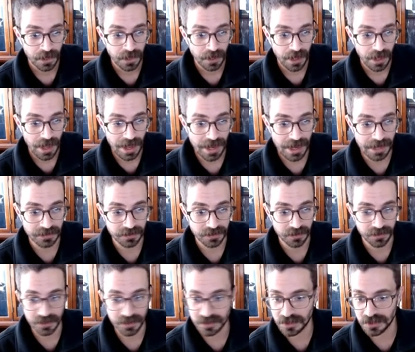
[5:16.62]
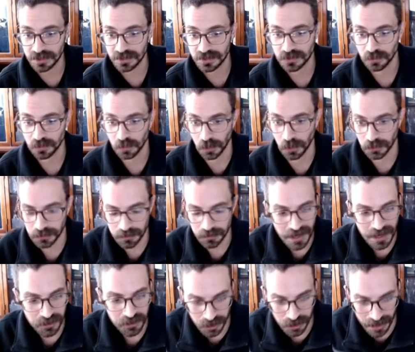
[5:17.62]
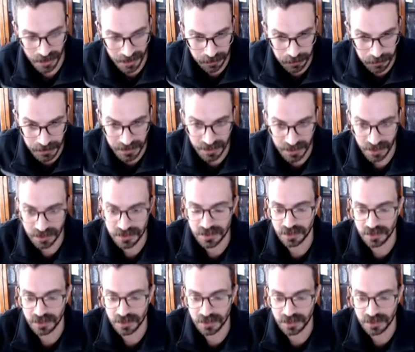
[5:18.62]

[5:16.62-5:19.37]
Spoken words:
And this is worth mentioning because